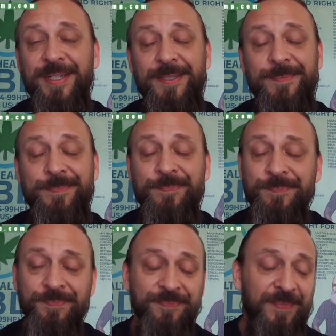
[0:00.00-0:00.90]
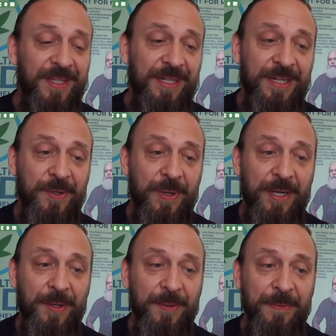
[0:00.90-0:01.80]
Um, you know,
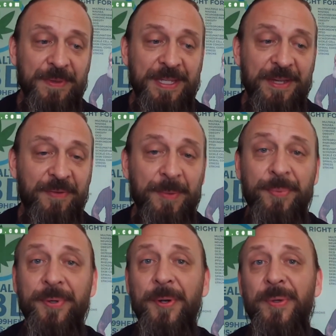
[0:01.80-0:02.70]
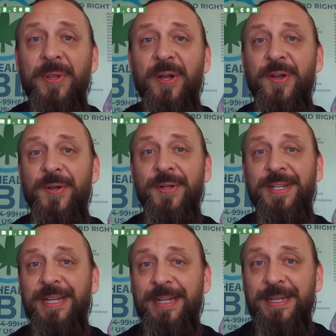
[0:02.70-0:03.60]
uh, definitely
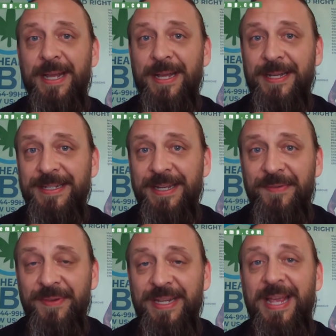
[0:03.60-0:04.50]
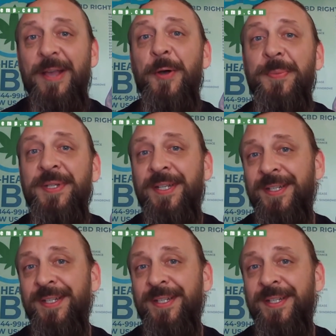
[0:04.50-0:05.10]
prolonged and uh, definitely helped